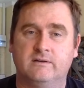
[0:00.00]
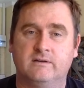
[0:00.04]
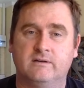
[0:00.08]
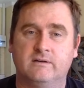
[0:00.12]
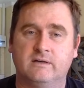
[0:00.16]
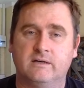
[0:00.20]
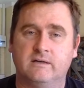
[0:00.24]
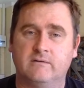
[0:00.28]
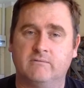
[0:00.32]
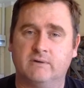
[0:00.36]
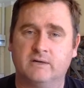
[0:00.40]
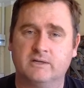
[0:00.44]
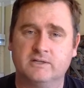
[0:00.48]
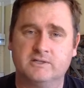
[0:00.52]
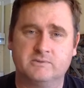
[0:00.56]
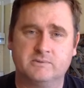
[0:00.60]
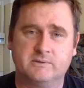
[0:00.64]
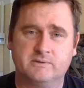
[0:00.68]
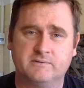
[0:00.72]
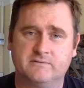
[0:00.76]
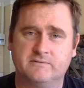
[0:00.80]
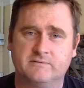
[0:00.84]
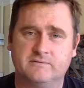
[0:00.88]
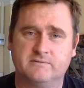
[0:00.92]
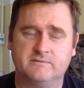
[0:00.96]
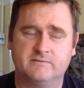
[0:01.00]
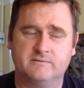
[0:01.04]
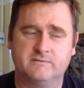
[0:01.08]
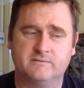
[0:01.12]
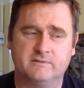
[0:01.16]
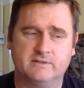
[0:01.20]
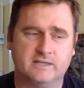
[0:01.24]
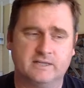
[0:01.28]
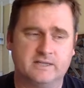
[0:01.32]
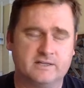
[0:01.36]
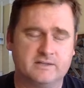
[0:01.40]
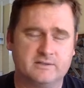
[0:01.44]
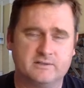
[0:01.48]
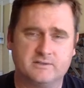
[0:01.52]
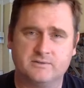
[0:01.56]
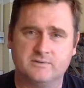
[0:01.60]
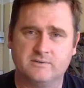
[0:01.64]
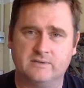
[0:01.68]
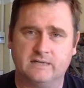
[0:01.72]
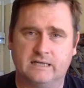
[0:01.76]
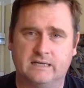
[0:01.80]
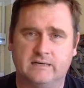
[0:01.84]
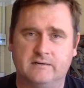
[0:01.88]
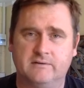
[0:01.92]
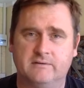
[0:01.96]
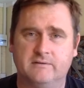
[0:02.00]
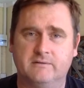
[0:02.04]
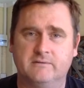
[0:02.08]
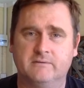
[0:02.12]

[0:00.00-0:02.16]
And once we've let it do that,